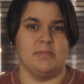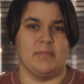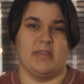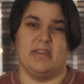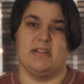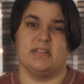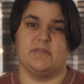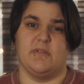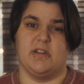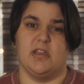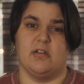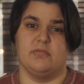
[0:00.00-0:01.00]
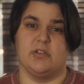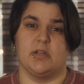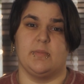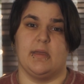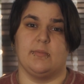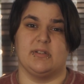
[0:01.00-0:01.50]
By the end of this video, you're going
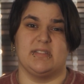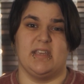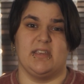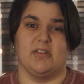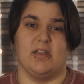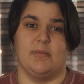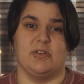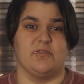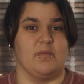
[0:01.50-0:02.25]
to be able to take your image